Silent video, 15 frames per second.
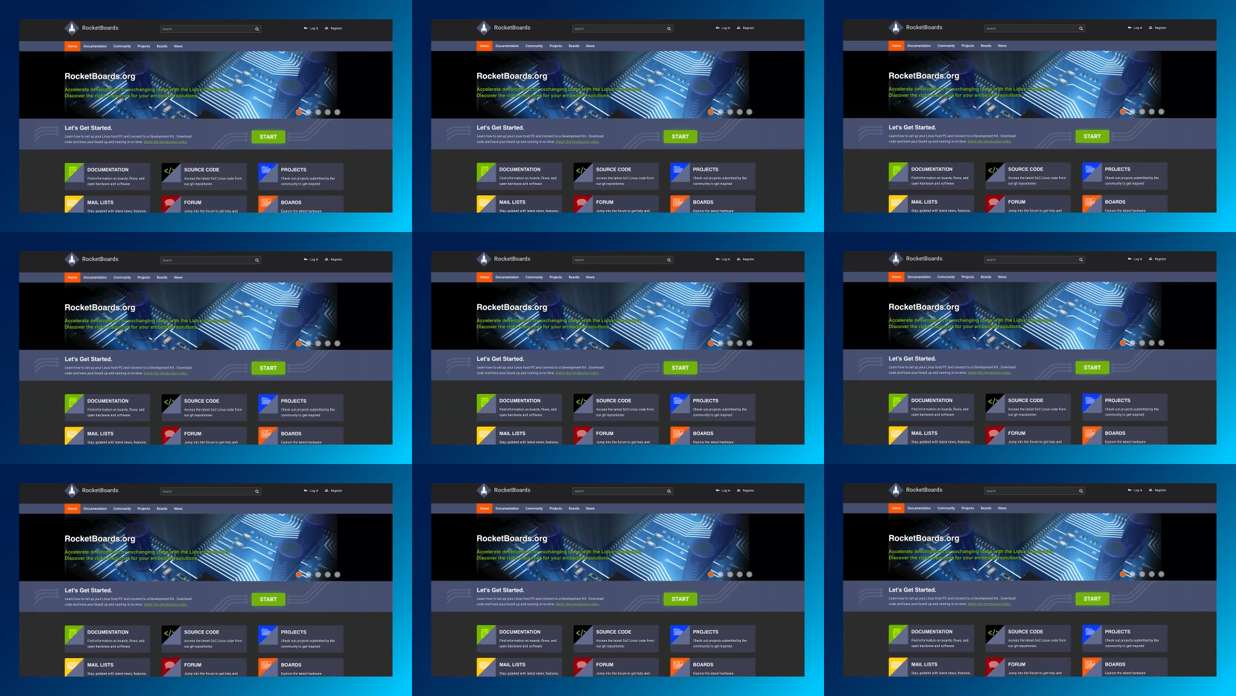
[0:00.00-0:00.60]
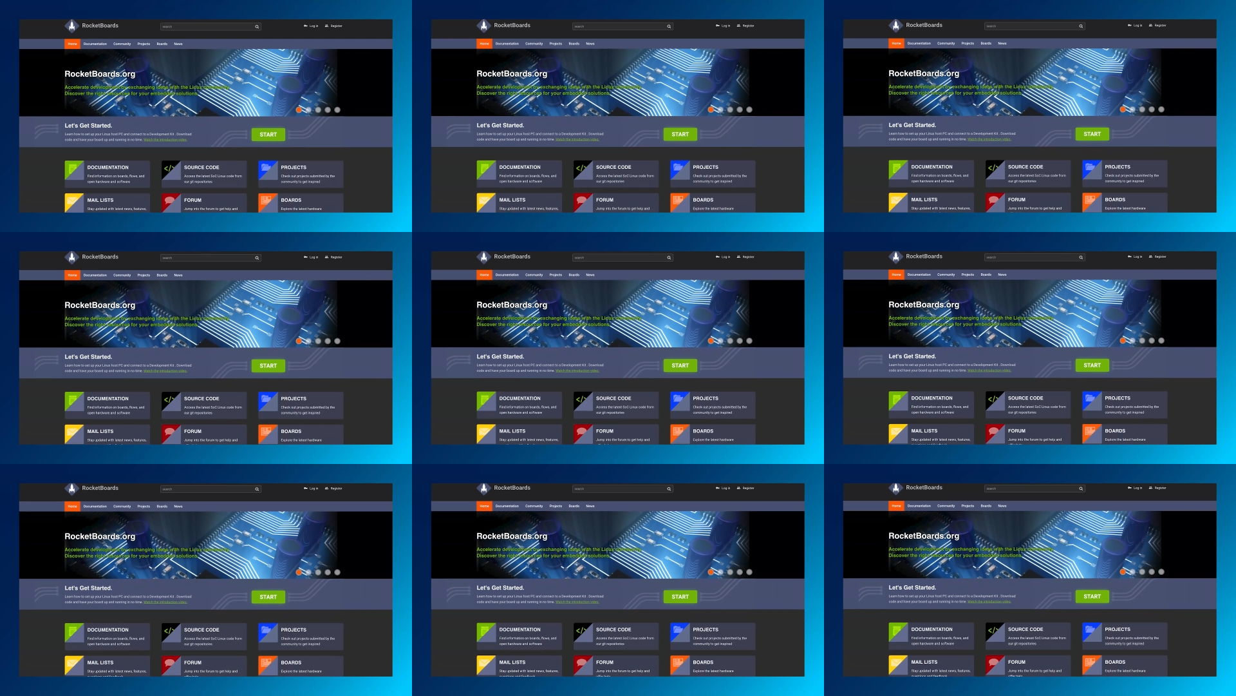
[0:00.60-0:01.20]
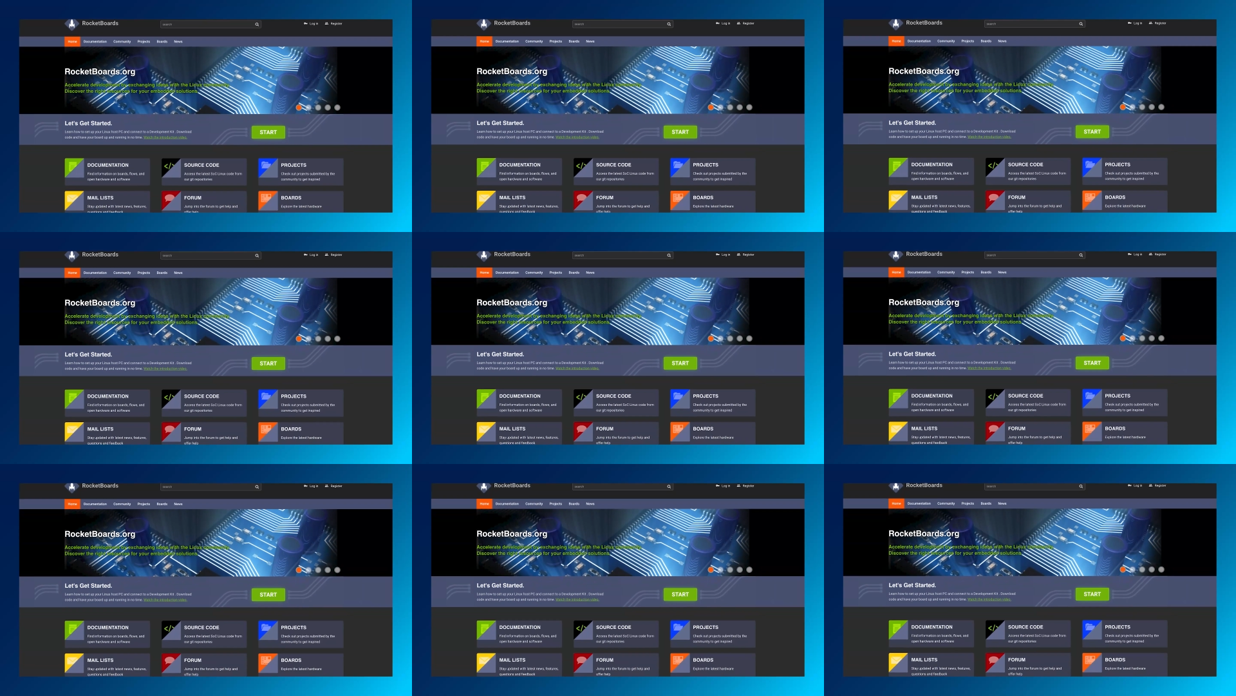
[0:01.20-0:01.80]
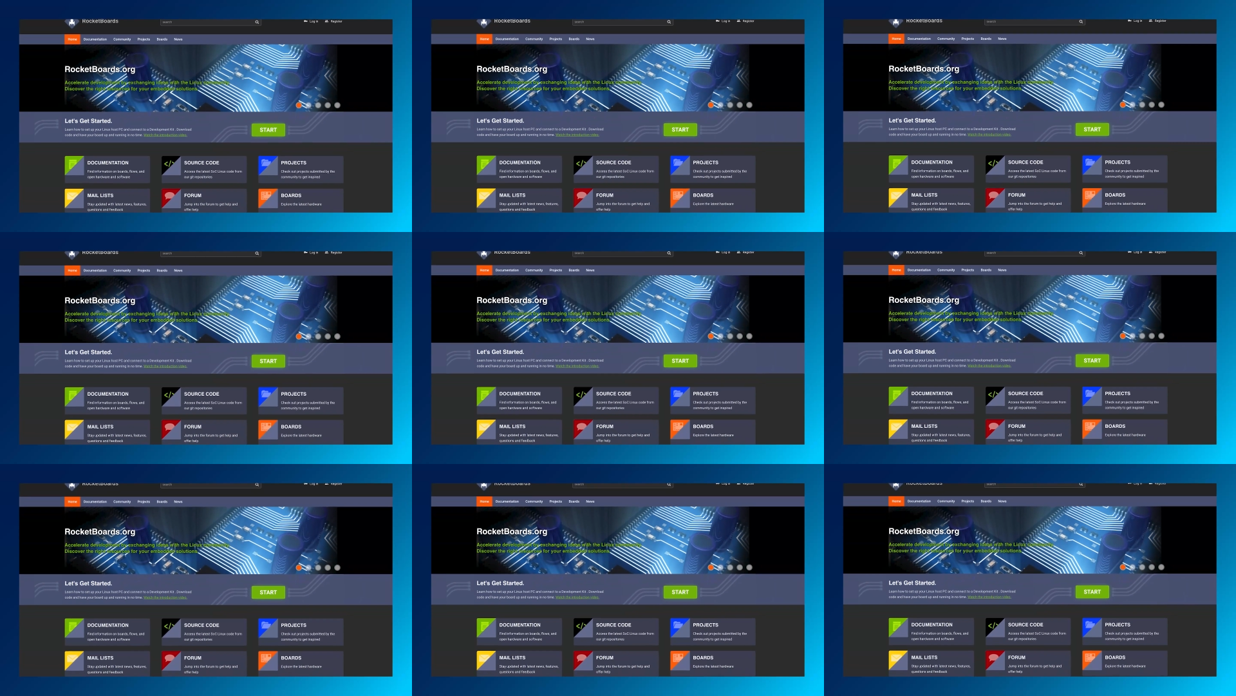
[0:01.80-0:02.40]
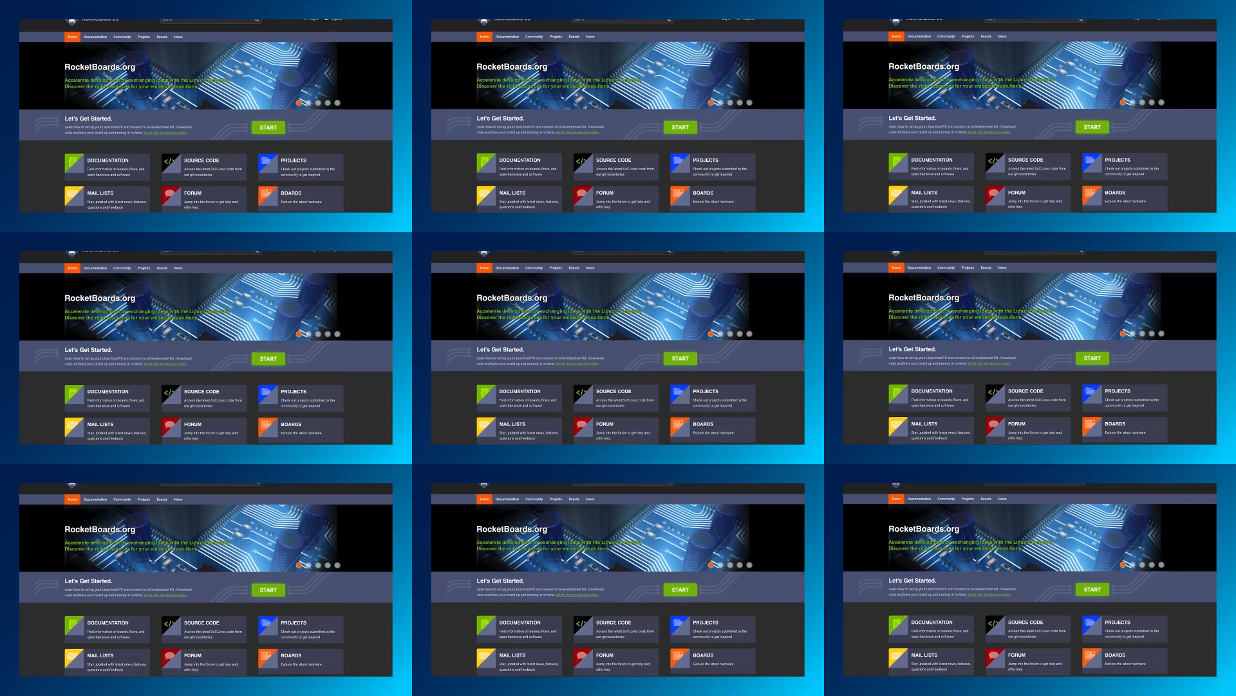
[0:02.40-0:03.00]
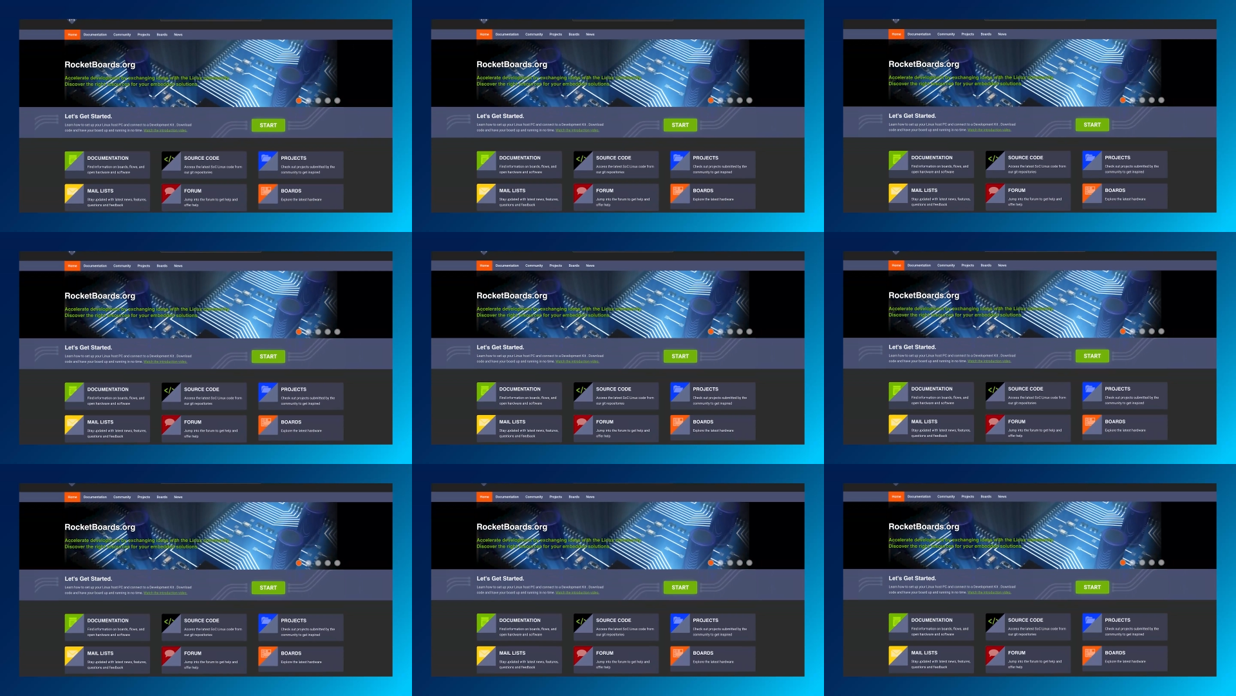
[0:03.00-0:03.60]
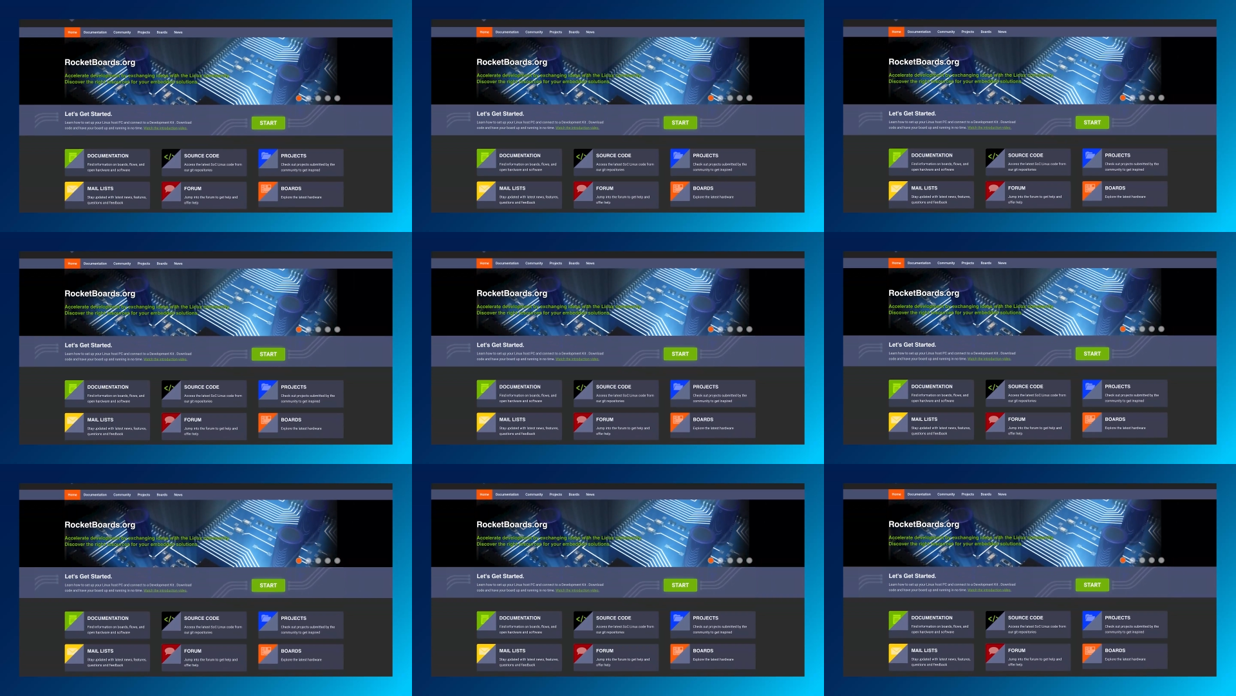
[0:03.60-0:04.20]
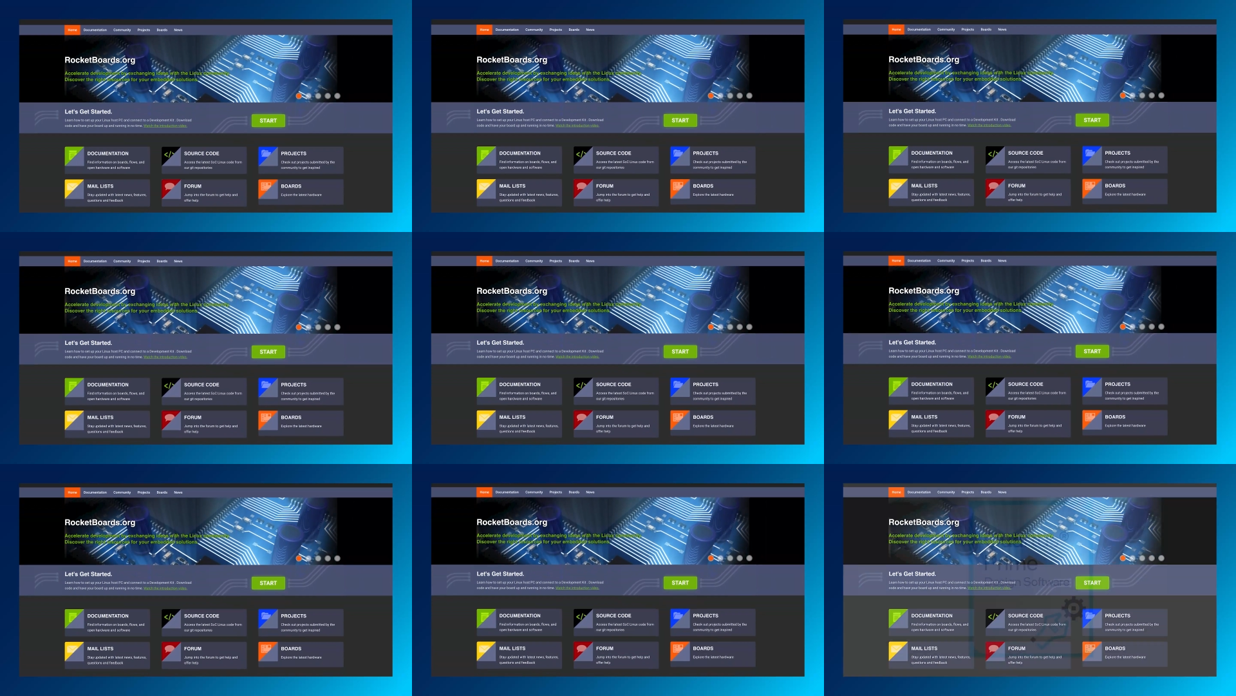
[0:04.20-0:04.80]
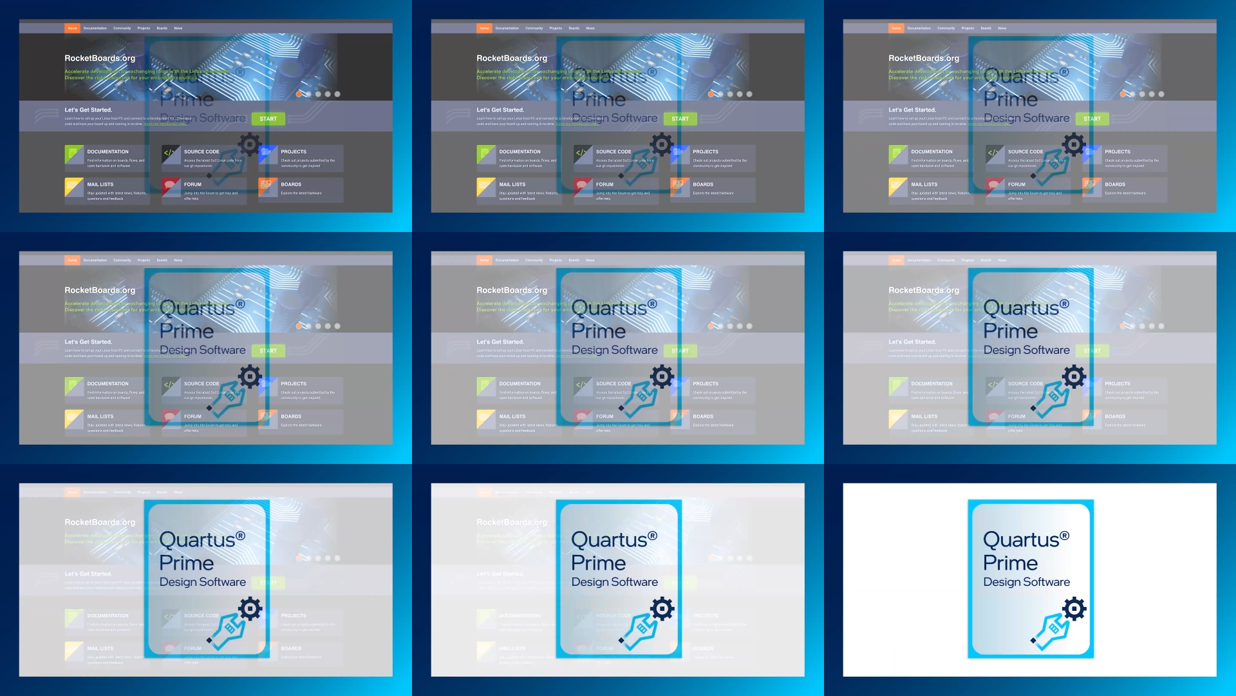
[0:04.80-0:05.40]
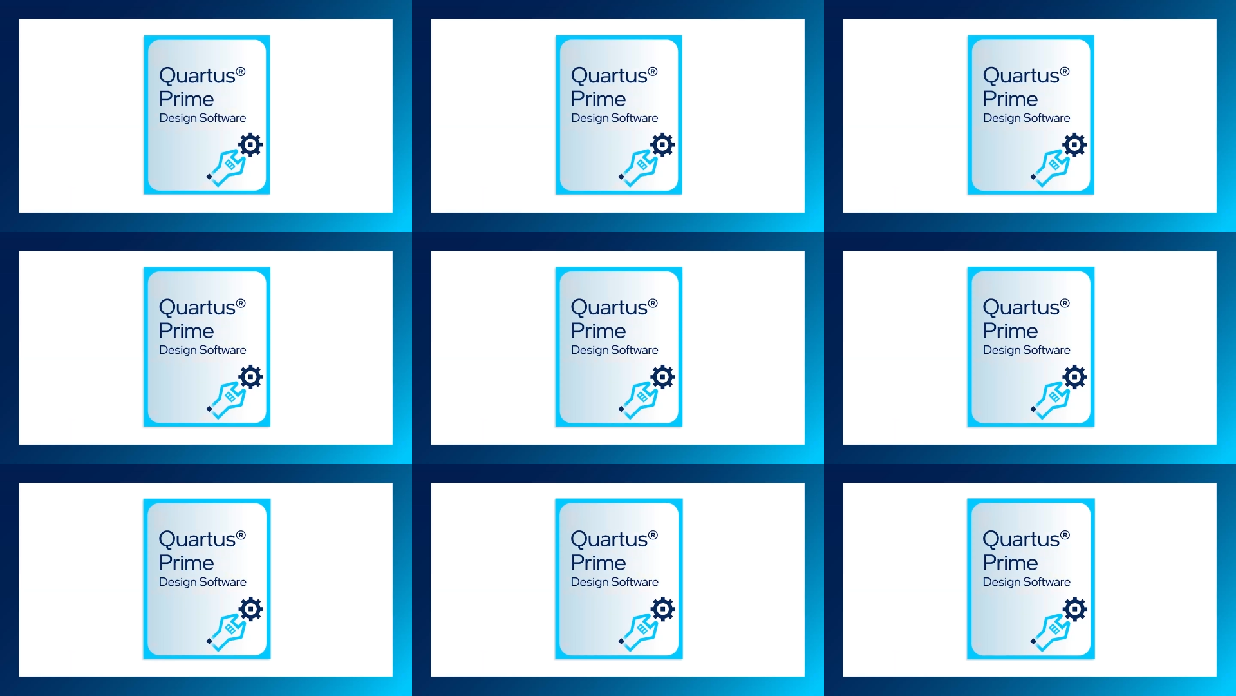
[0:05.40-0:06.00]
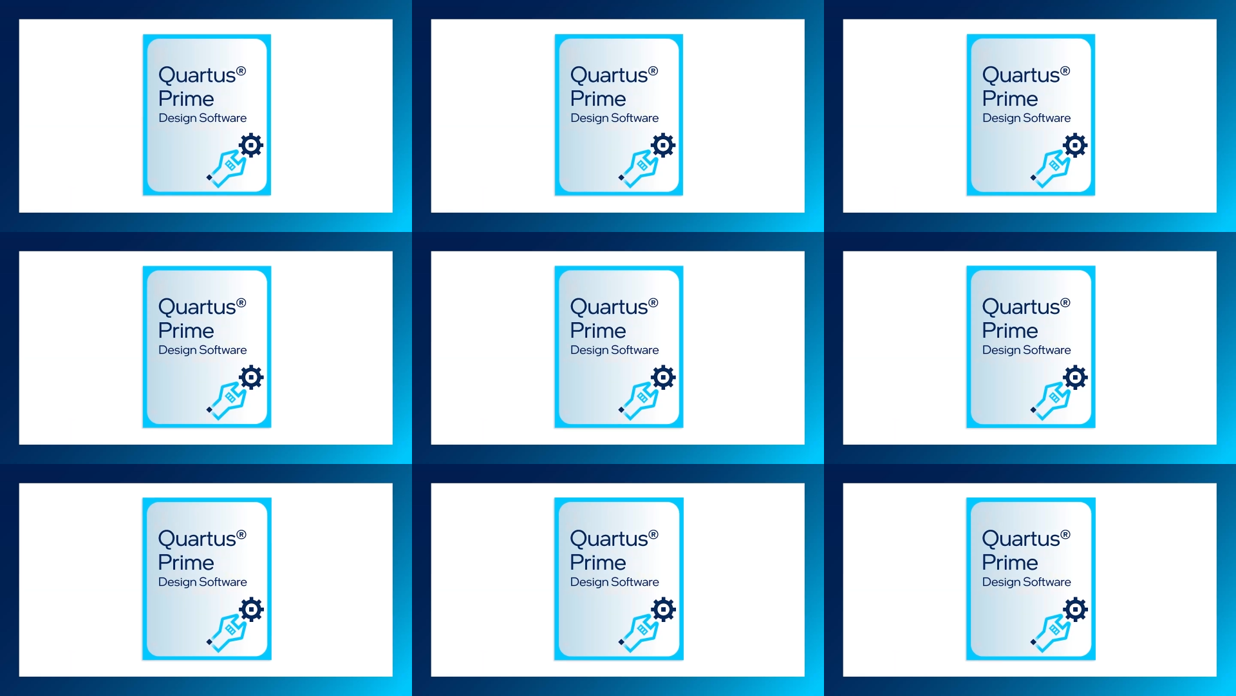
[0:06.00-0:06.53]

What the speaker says: No face is visible, so there are no lips to read.